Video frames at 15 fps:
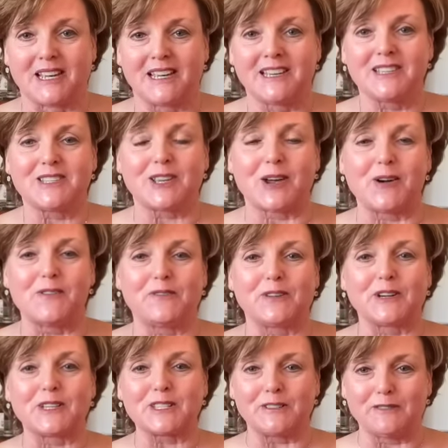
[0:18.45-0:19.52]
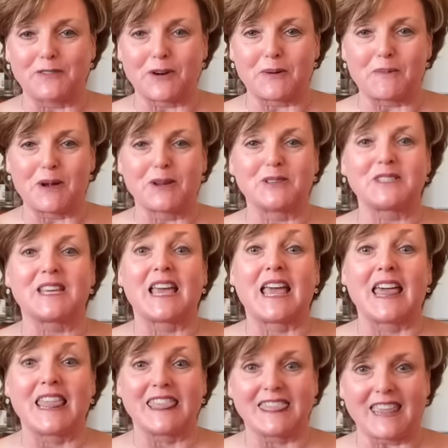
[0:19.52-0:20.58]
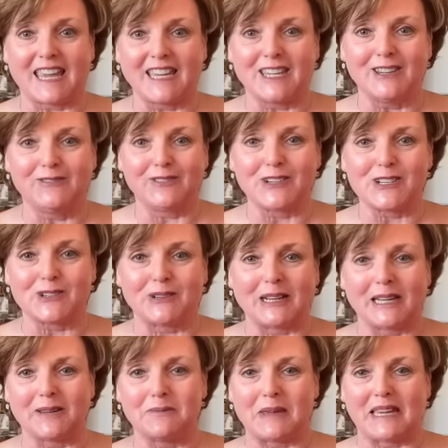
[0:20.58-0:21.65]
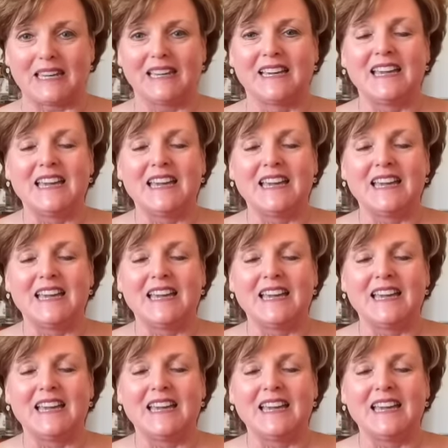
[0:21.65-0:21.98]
So first and foremost, thank you for joining me.